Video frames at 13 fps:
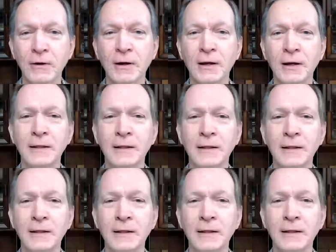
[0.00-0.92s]
And that
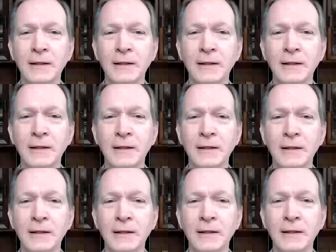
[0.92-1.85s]
was the
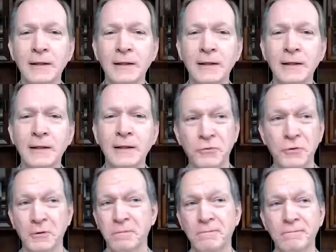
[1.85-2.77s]
neighborhood playground
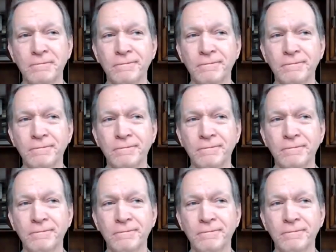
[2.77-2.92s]
for,